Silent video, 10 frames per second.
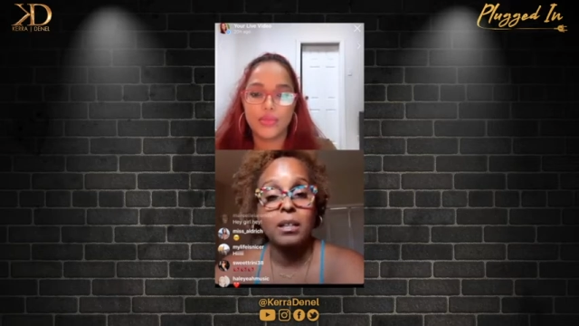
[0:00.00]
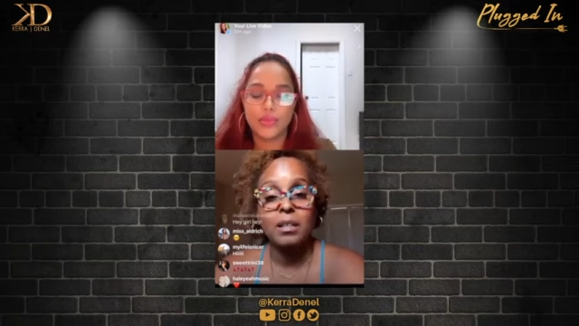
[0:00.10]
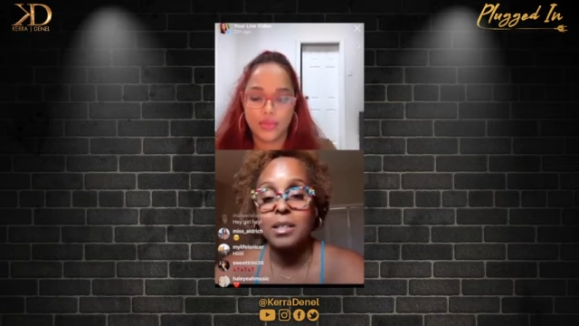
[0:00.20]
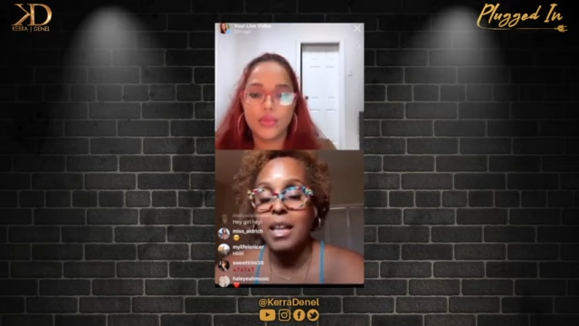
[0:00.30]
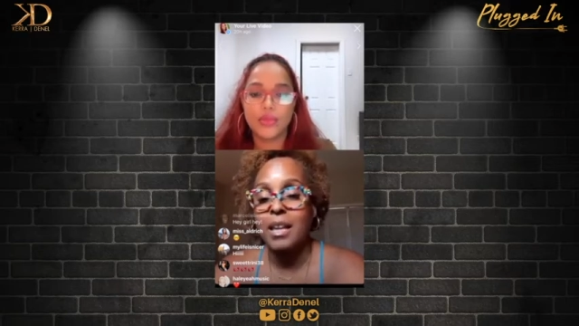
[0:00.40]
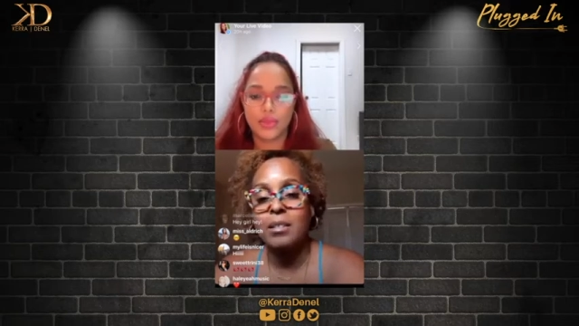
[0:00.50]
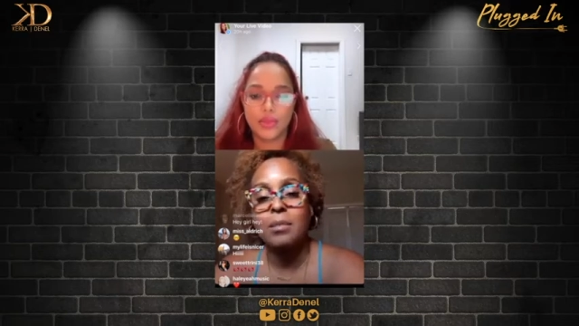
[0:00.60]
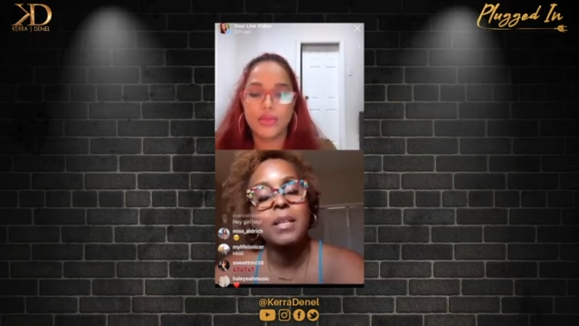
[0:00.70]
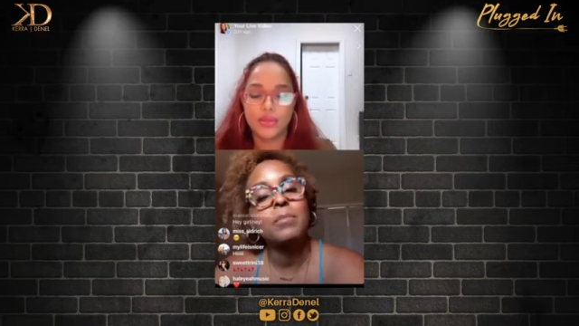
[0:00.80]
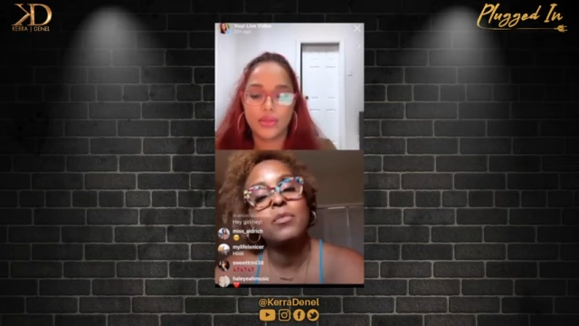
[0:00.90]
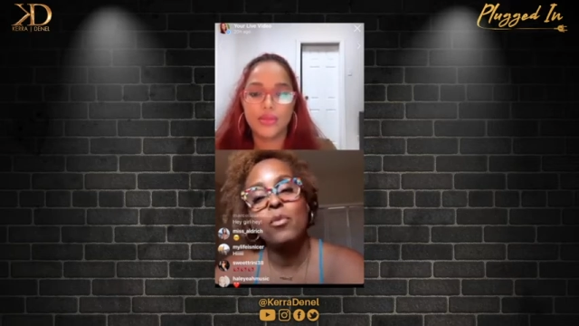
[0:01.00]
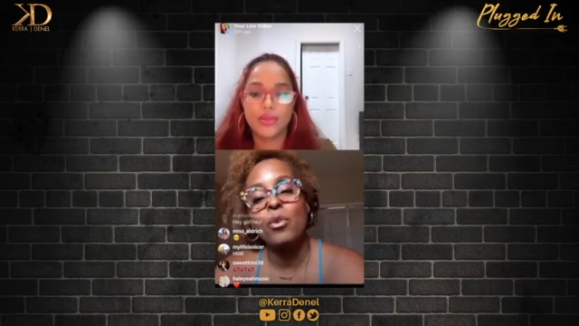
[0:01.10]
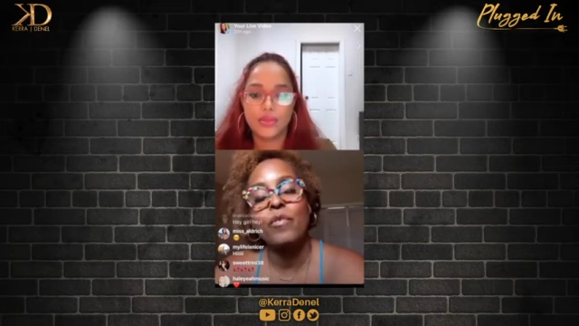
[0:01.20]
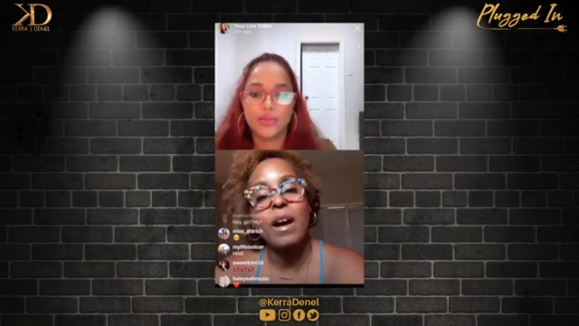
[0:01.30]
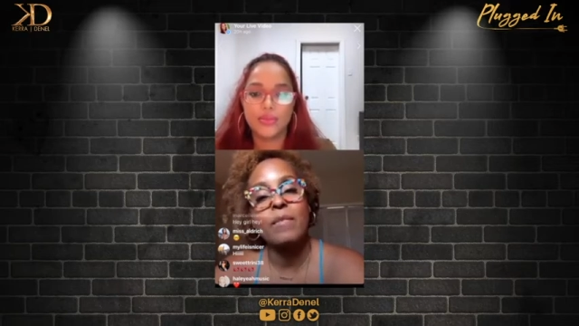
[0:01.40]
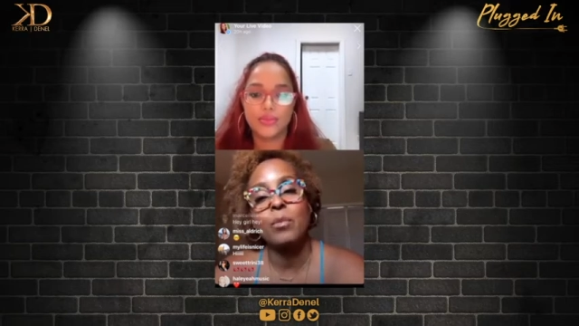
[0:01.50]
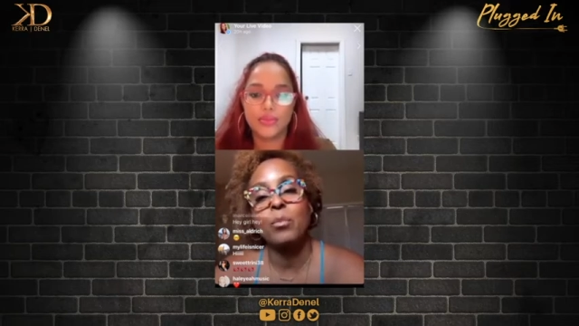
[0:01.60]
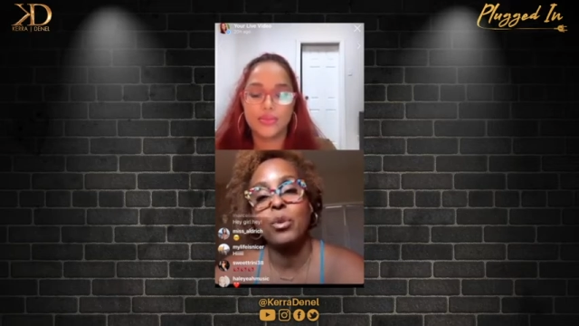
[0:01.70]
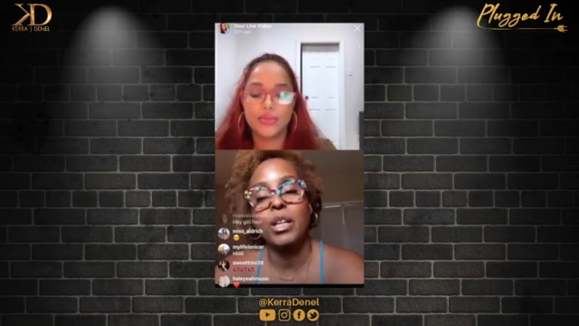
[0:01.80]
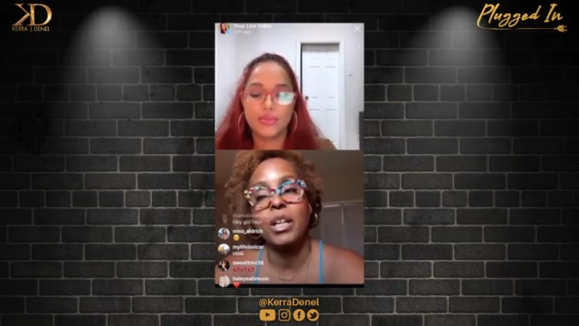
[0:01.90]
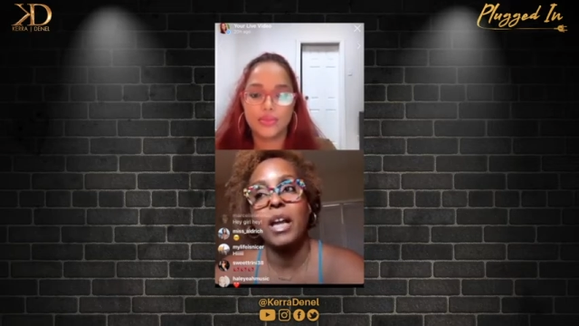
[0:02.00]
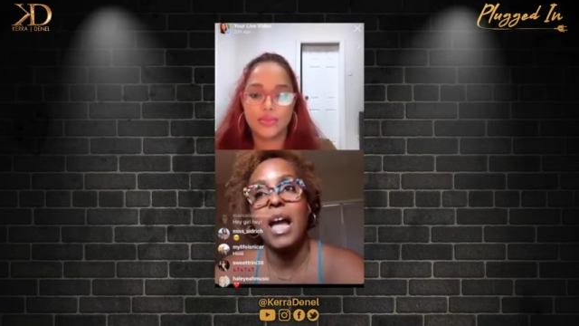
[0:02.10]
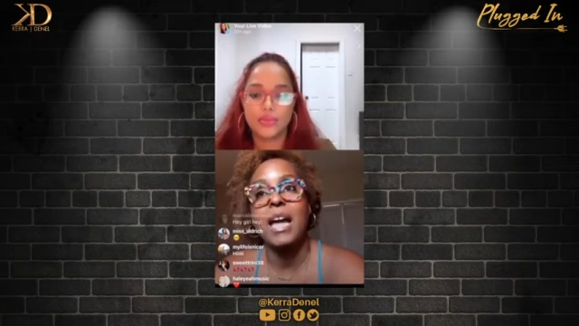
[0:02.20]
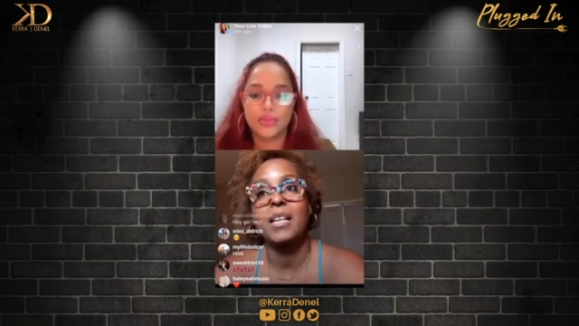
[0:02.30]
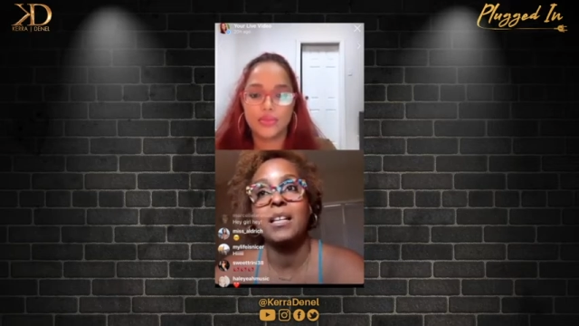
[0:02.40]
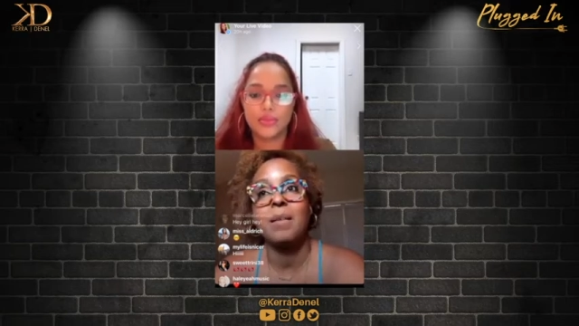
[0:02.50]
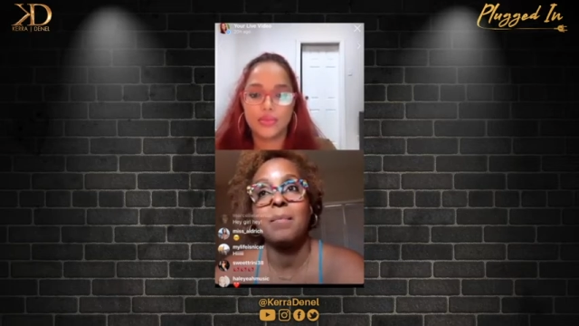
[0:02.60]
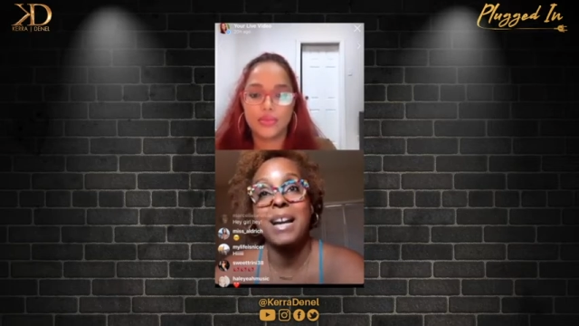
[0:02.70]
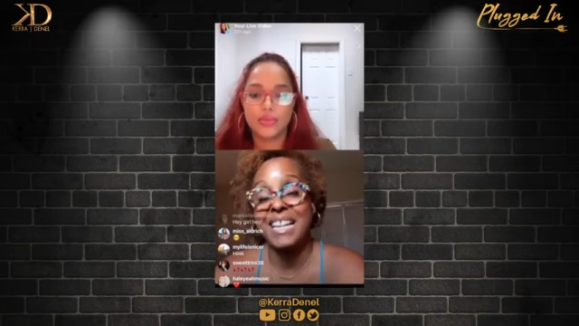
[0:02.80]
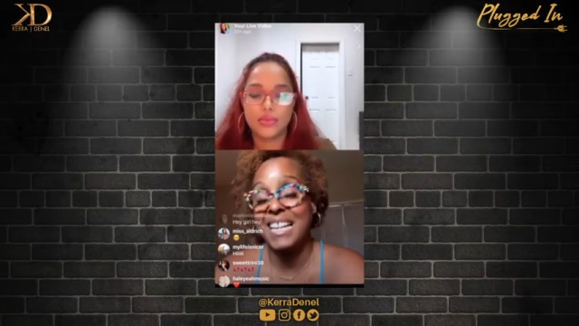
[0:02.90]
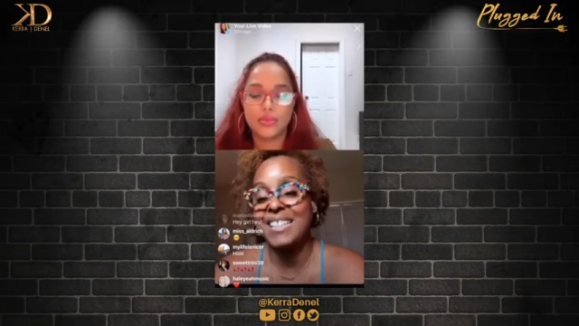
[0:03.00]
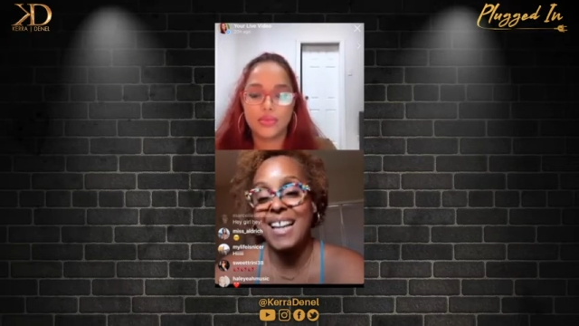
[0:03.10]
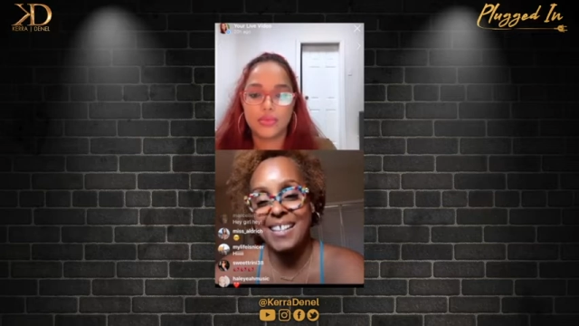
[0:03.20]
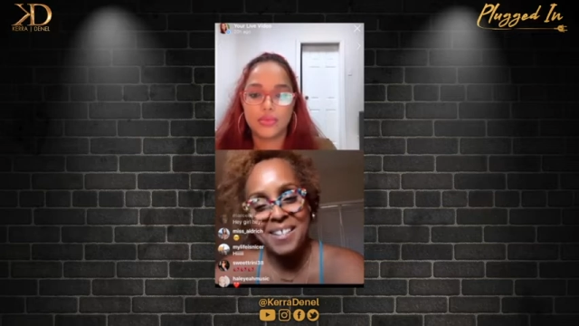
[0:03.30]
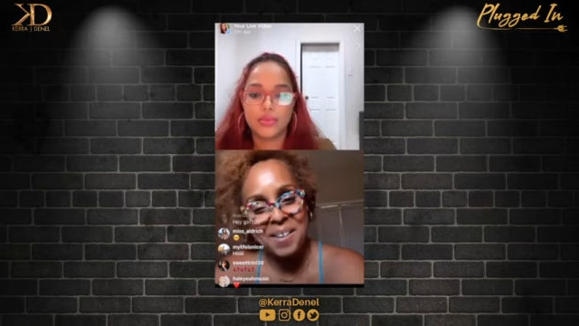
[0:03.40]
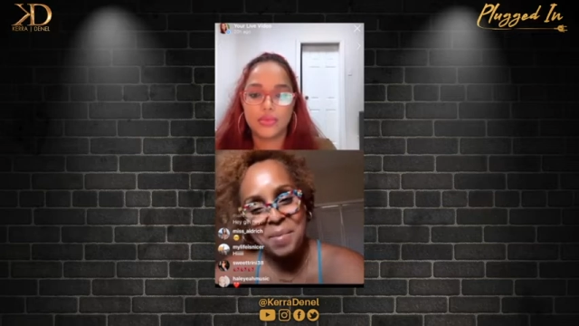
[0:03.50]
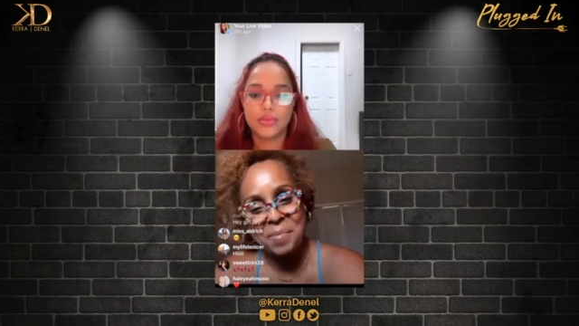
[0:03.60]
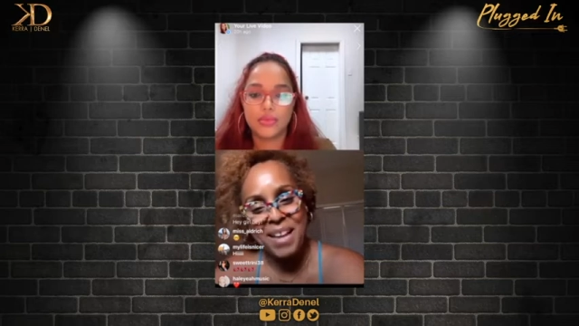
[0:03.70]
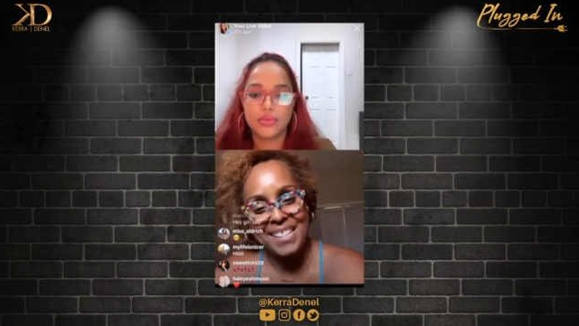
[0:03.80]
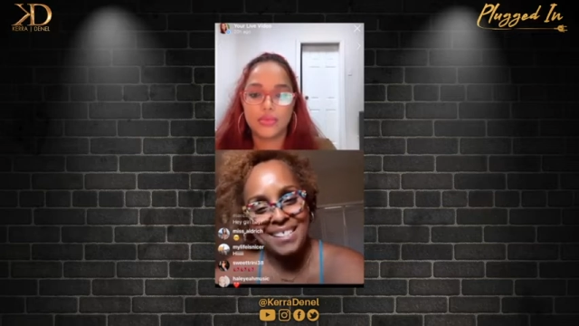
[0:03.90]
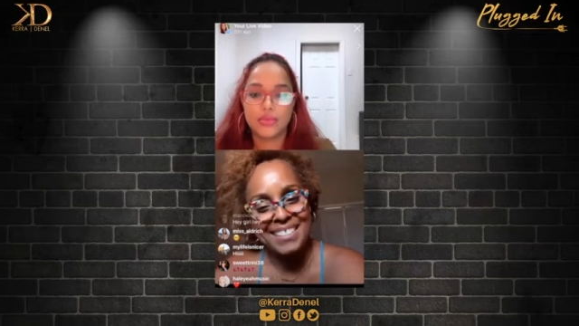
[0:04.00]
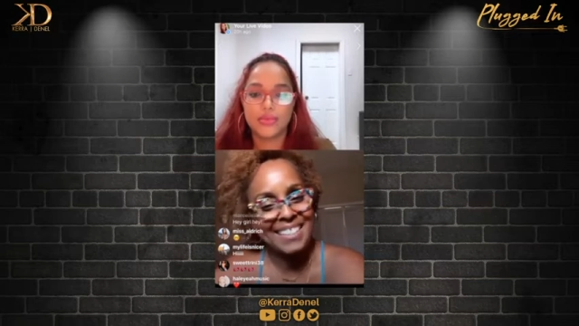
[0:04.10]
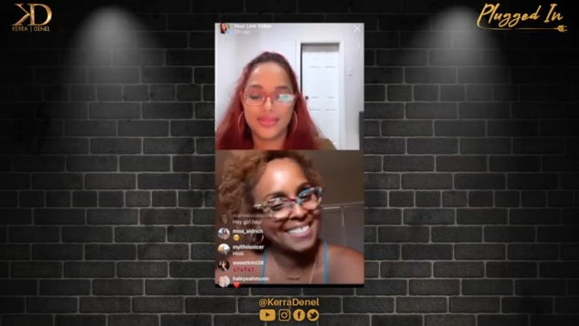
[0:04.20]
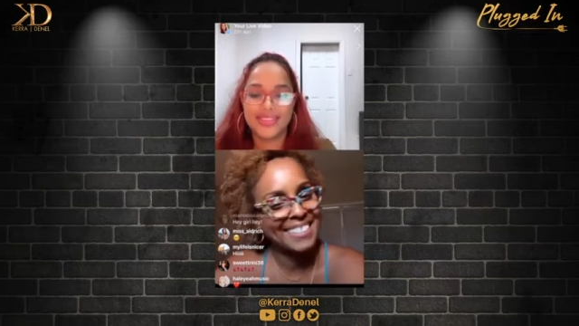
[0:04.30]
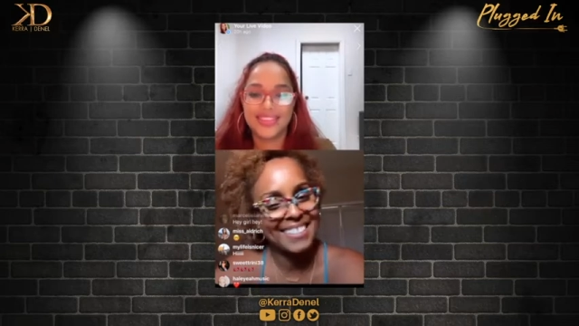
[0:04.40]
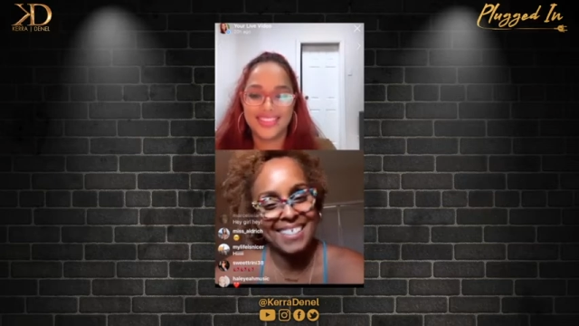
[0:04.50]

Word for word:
Speaker 1: to like sometimes four or five in the morning, and my kids got to get up at six.